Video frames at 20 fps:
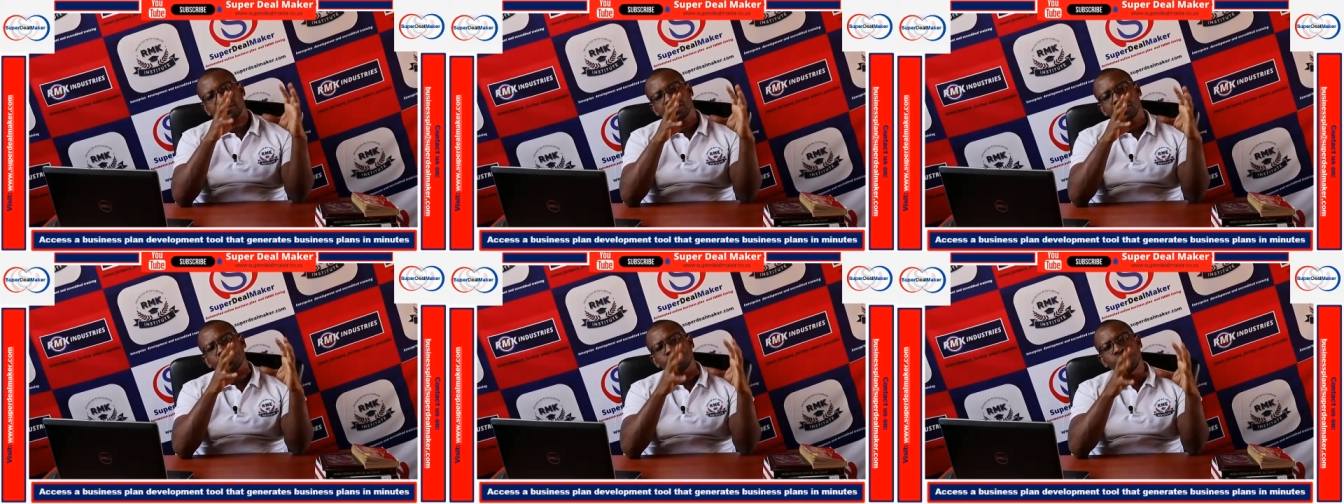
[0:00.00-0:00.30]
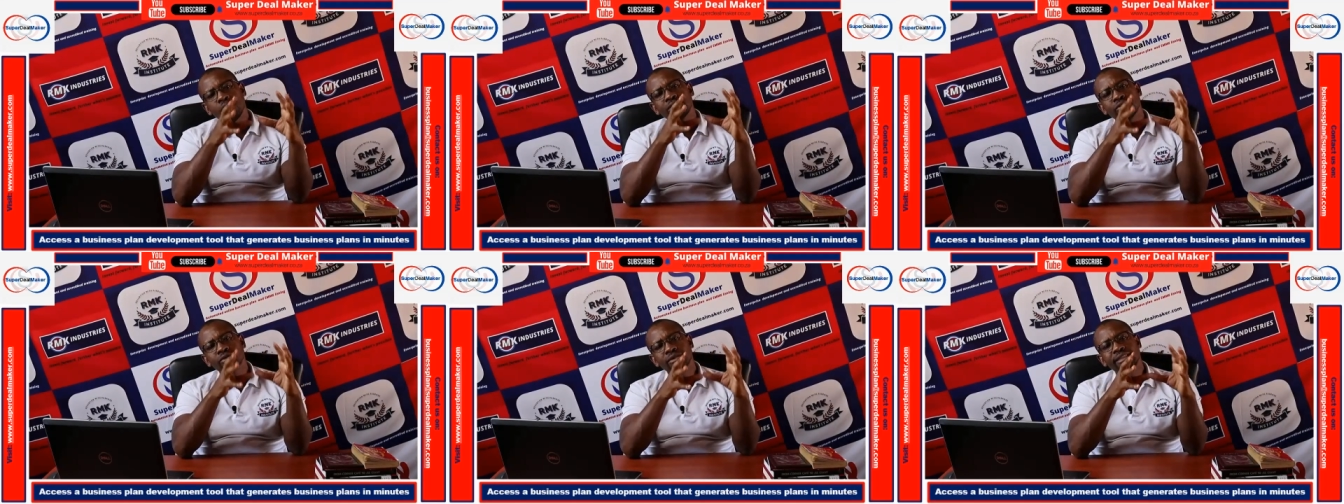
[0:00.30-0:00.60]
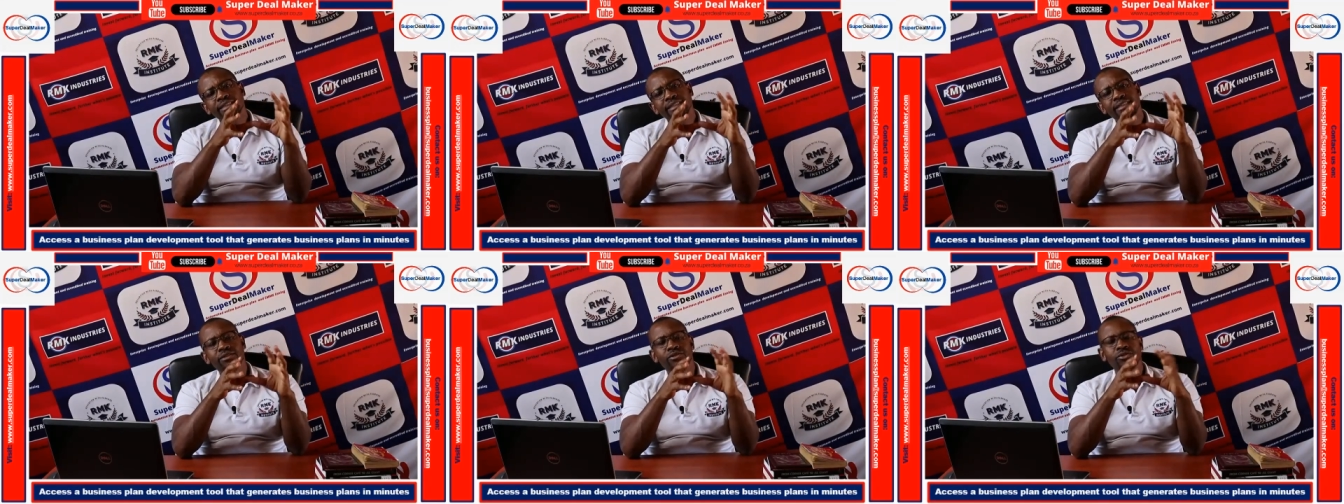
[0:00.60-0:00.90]
So once you
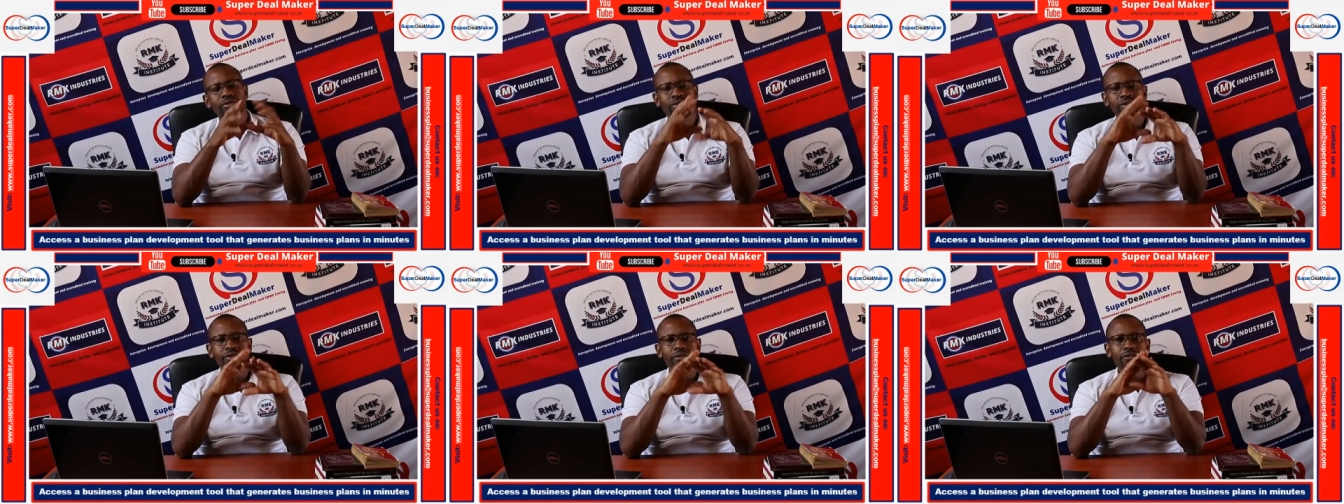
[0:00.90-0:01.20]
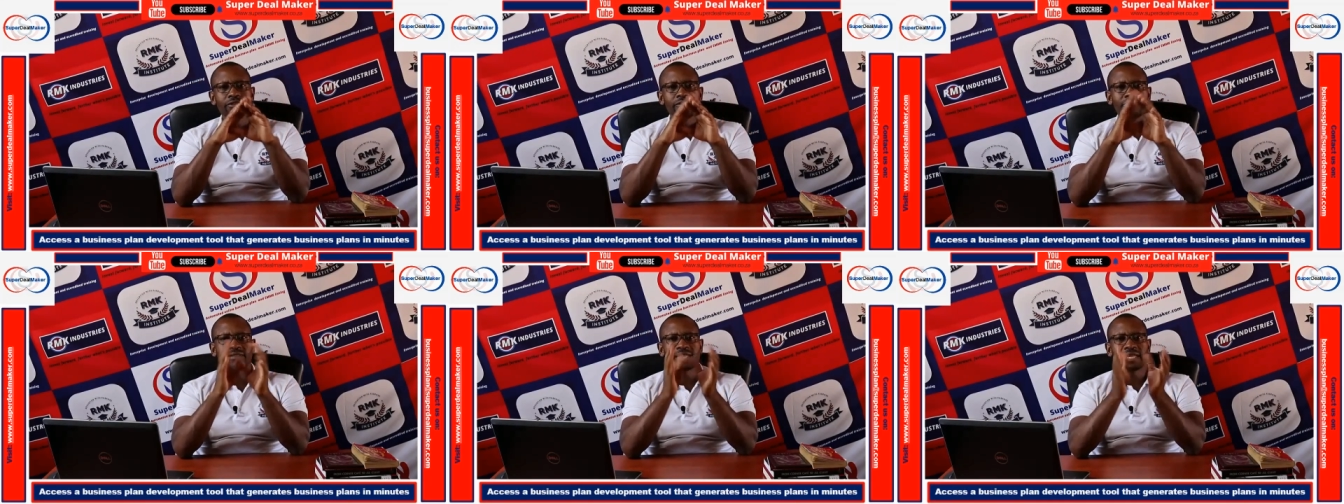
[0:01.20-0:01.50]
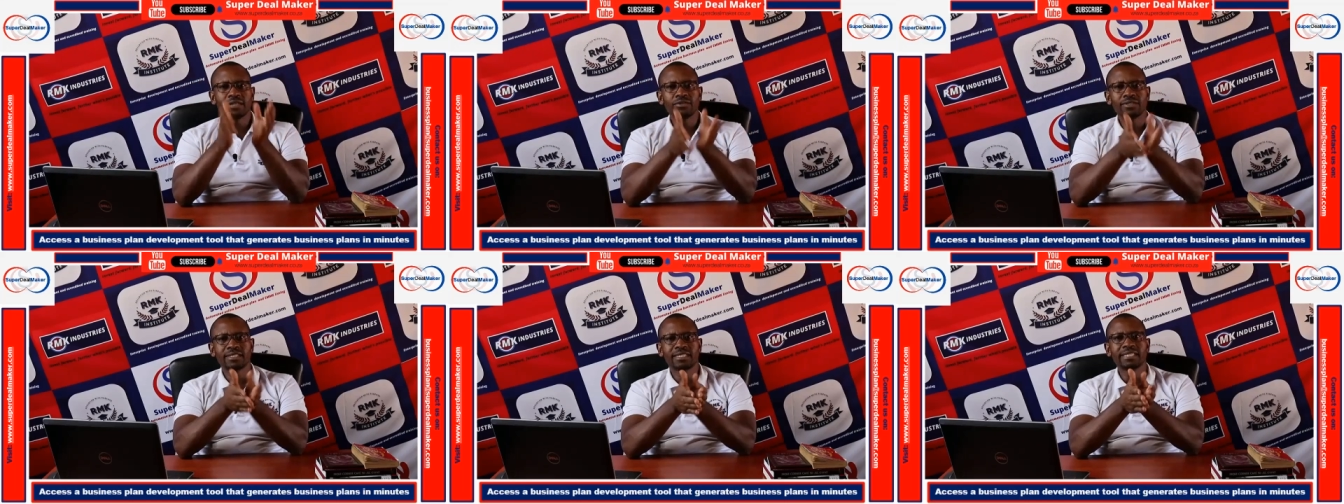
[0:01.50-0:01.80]
did, you, you've
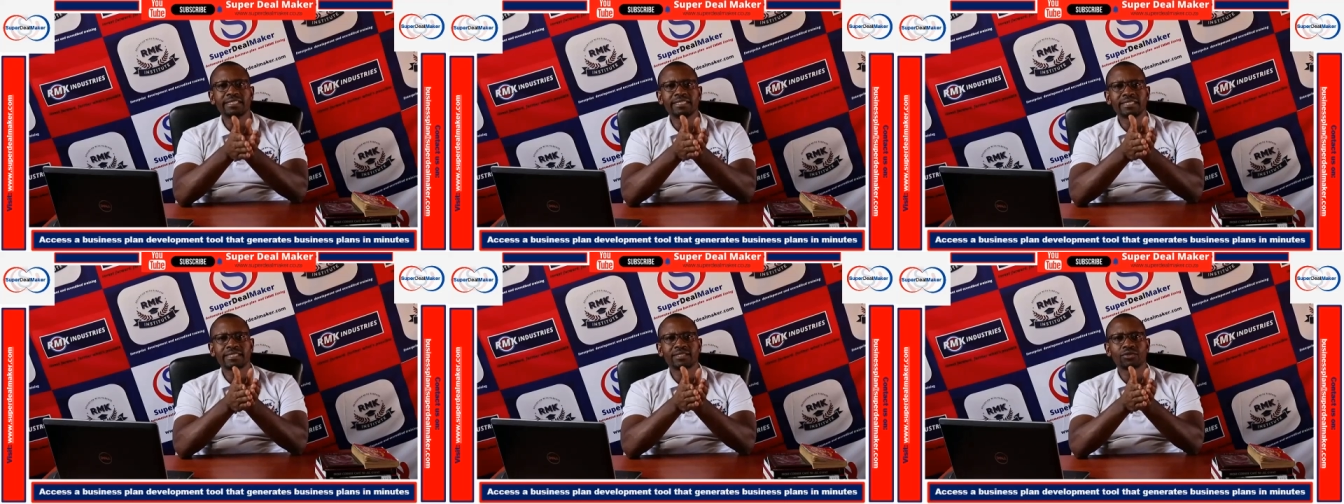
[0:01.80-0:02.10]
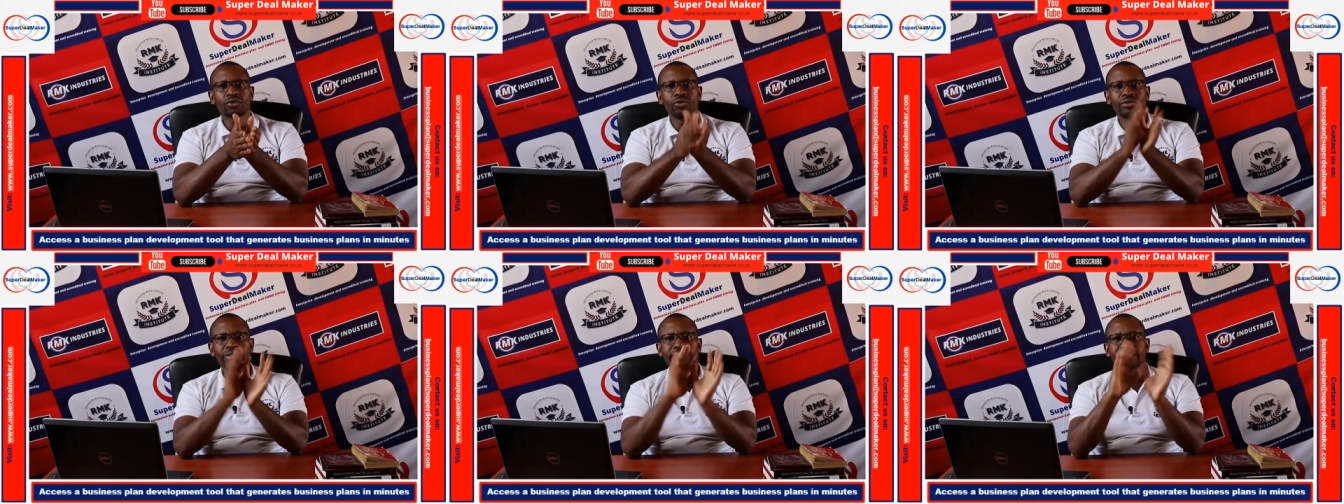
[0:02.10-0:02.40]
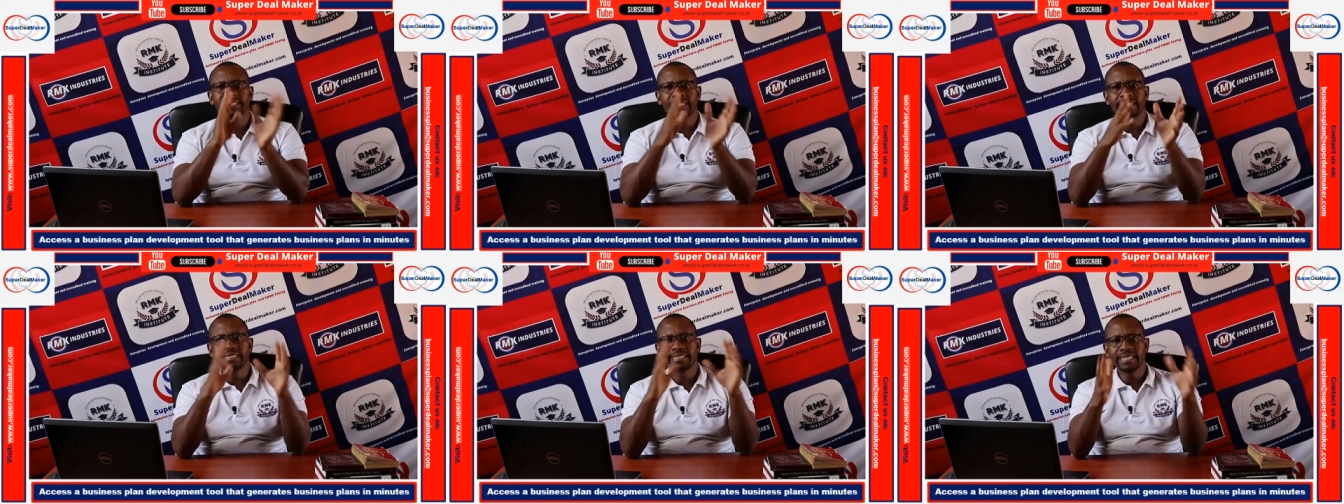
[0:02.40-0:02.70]
done your skills
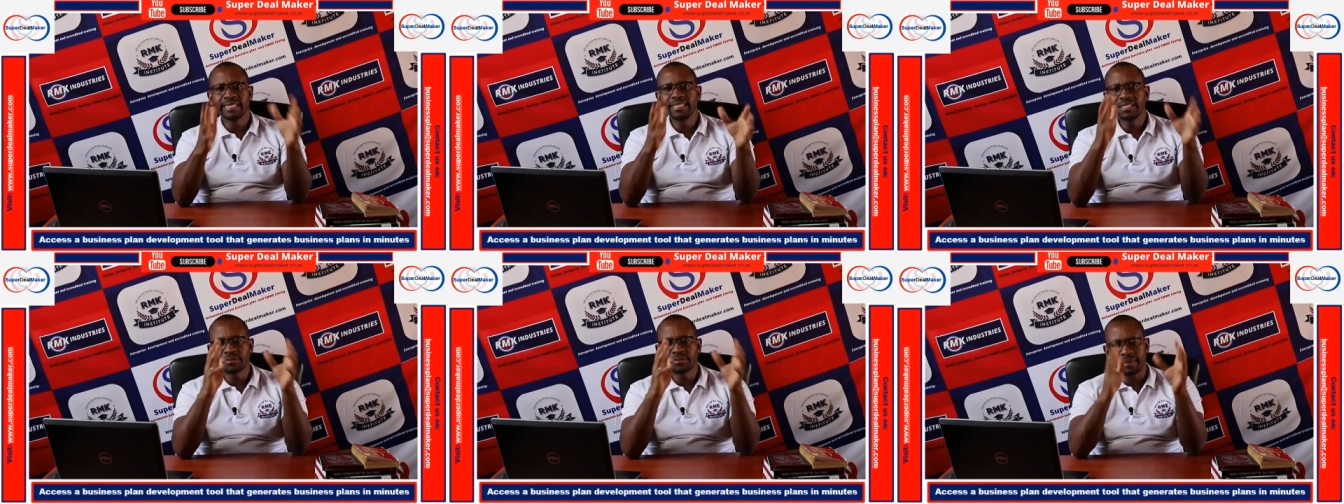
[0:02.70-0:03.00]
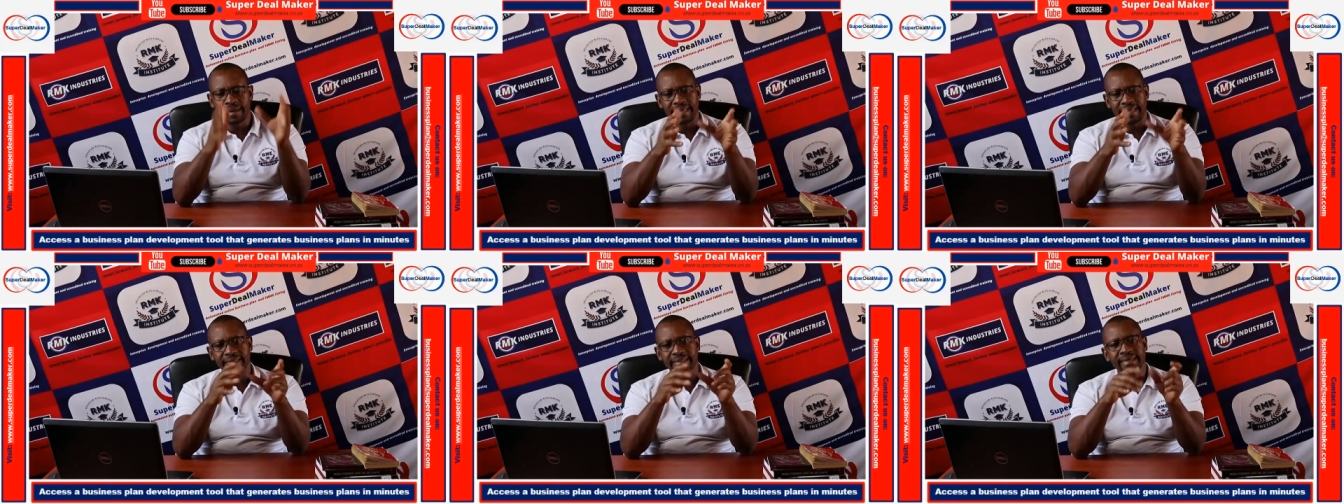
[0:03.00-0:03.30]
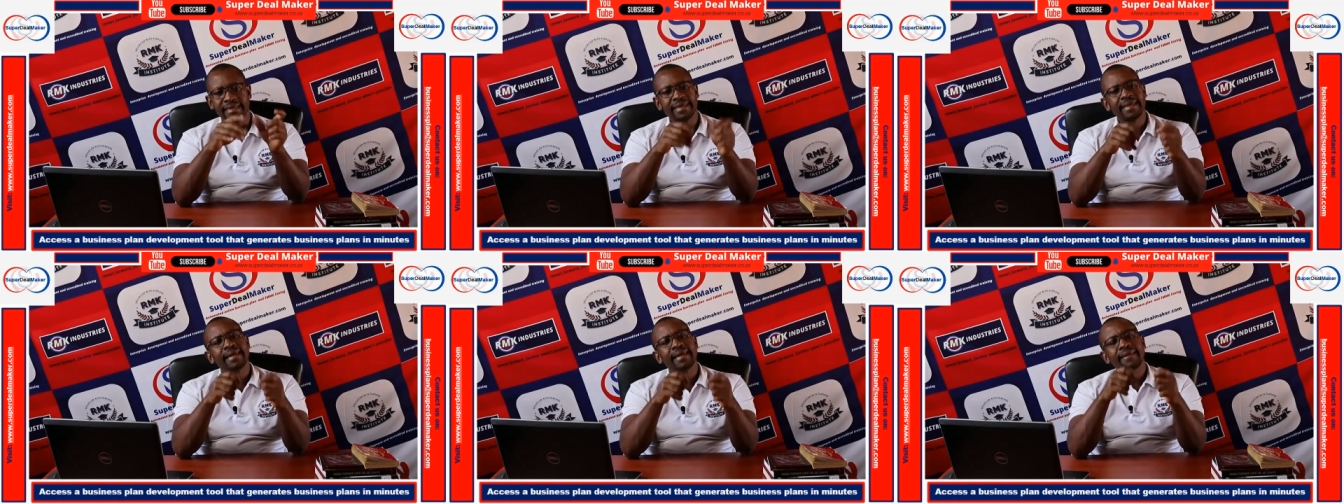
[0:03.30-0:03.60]
audit and skills plan,
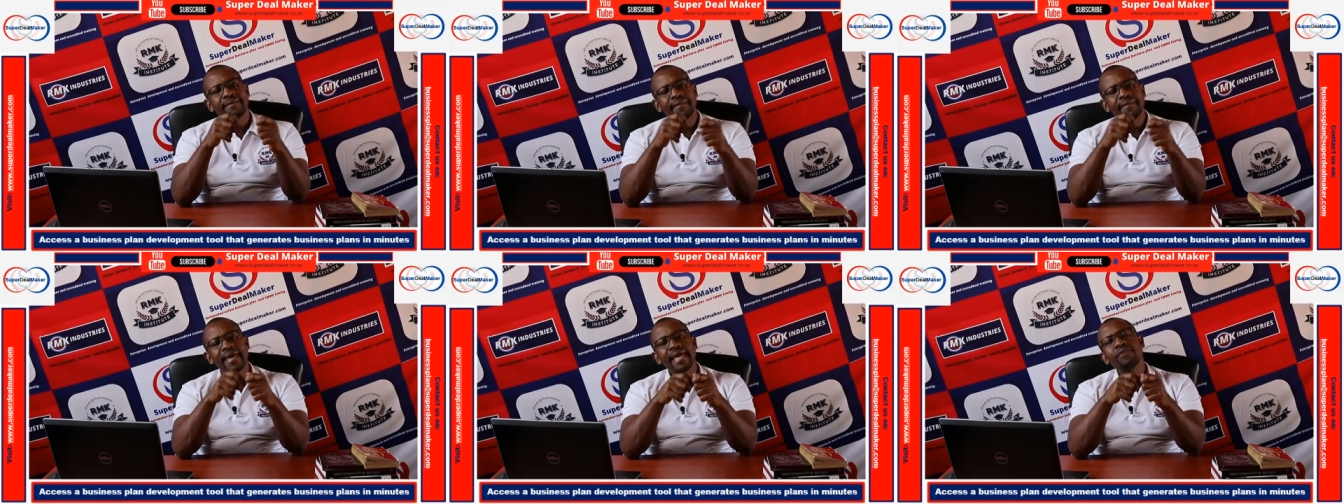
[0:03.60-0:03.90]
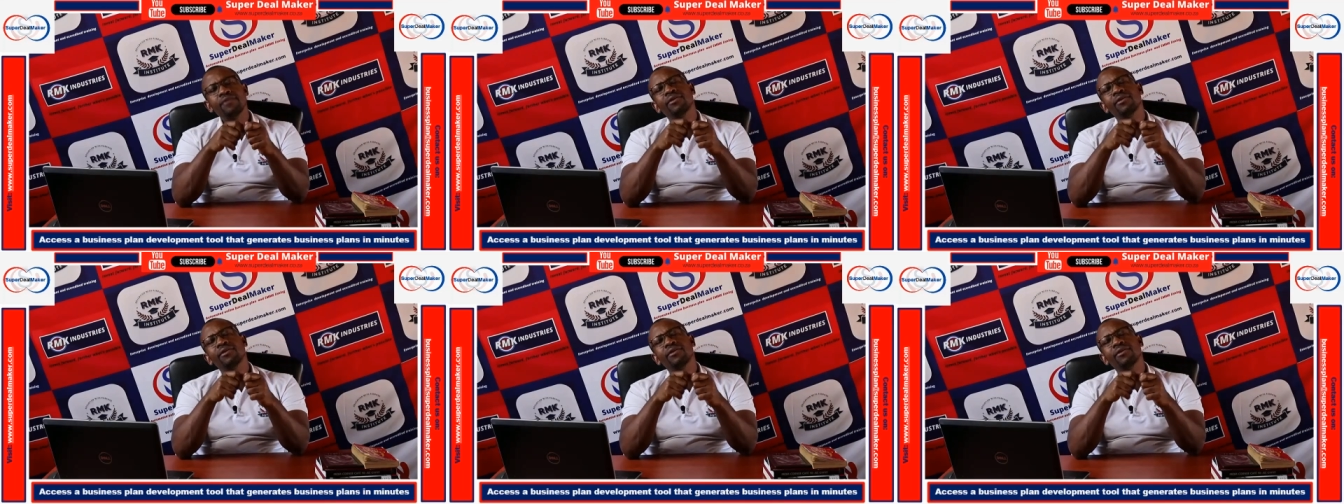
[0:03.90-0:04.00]
then